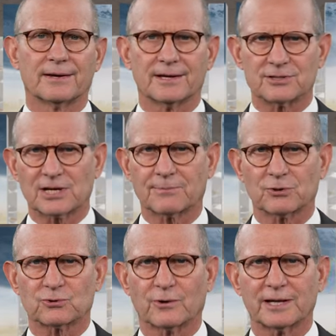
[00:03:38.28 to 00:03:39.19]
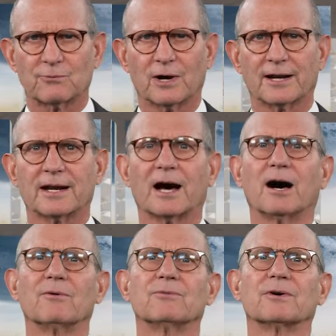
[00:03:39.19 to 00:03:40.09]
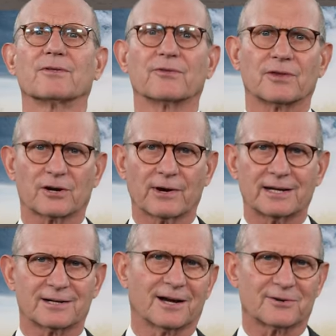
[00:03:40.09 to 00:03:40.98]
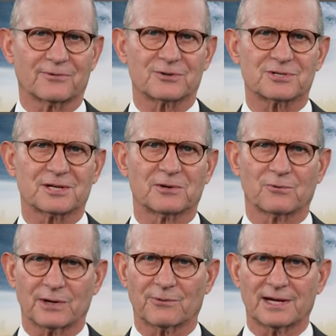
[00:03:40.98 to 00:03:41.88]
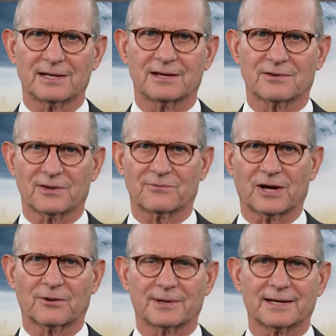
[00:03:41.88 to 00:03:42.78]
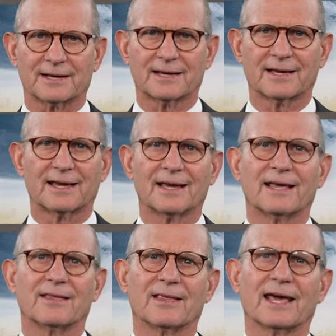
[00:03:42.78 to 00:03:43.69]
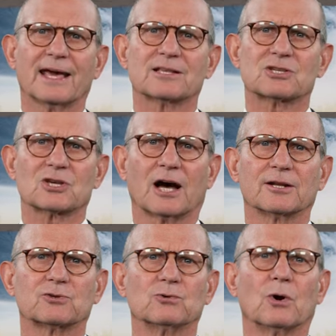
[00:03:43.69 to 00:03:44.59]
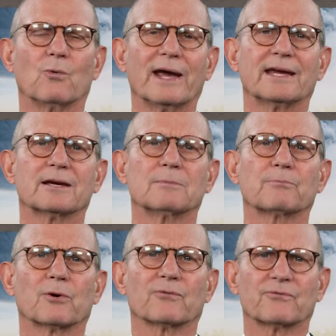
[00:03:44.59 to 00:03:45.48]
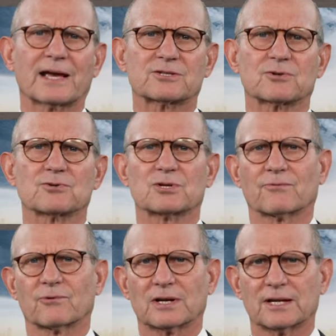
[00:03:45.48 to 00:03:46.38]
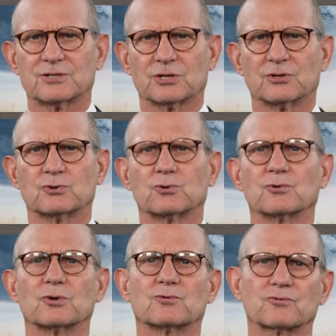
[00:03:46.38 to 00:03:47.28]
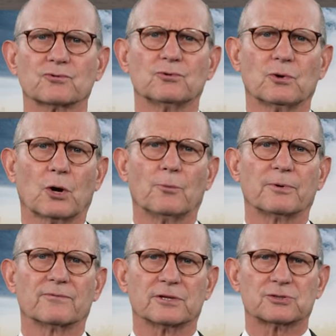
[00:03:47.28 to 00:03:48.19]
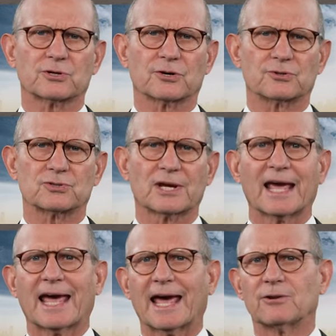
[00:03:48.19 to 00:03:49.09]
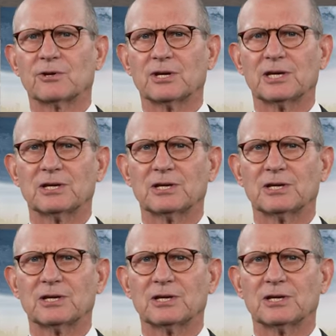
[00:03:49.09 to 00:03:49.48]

In chapter 21 of The Great Controversy, we read the following They had sought to awaken professors of religion to the true hope of the church and to,